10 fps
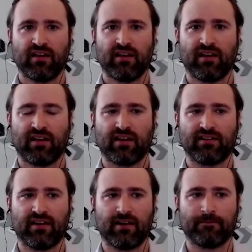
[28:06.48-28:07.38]

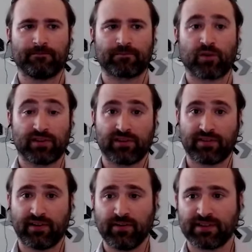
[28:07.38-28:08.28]
and one of the
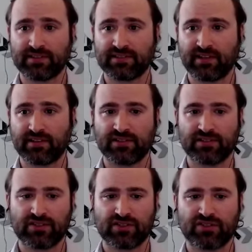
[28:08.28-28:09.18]
therapists there,
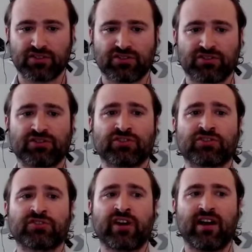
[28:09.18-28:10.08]

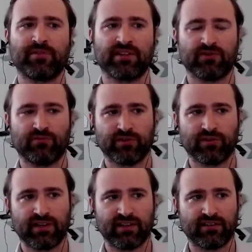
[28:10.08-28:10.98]
Shamini, we
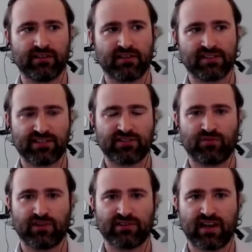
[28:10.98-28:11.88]
were in a session
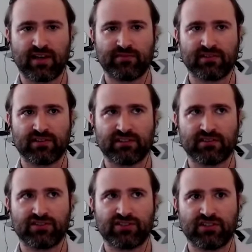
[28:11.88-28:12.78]
one time,
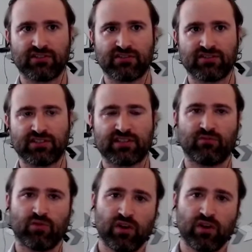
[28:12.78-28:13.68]
and she said,
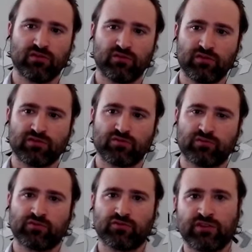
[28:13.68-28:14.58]
well,
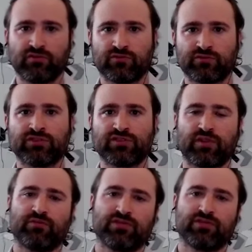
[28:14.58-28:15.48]
which
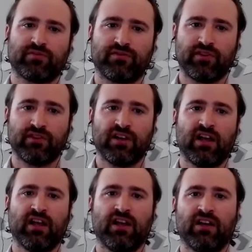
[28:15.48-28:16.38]
one would you prefer,
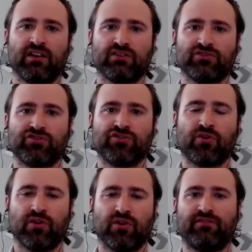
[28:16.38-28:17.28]

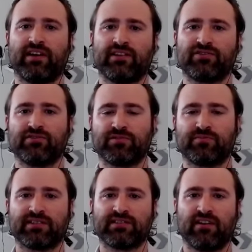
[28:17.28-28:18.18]
Joel, if I introduce
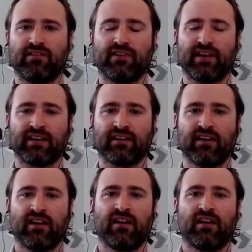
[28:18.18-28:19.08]
myself like,
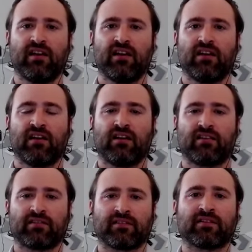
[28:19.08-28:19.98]

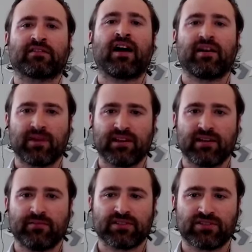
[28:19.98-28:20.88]
hi, my
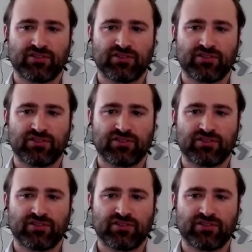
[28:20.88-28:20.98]
name is